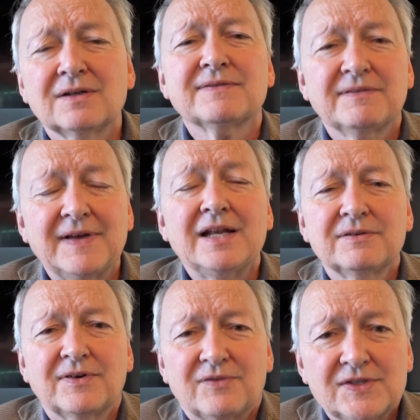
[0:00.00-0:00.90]
of the value
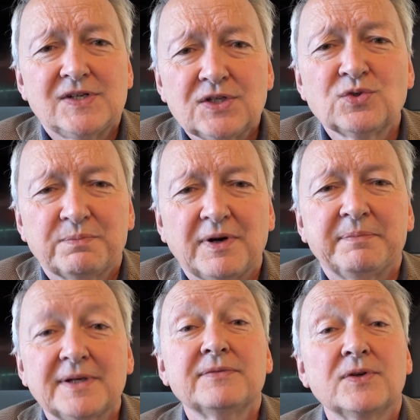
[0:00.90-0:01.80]
of a residential
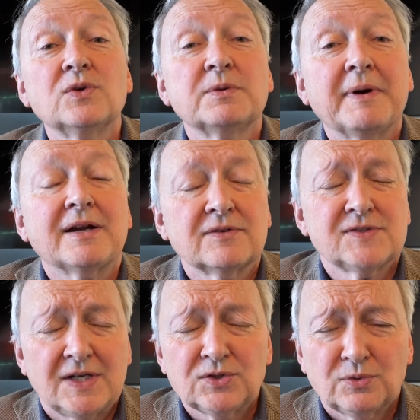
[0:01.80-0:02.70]
property for you to buy a
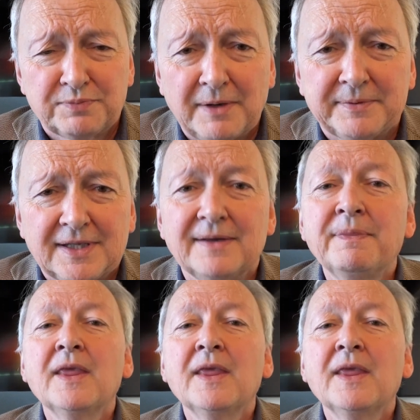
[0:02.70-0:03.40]
residential property.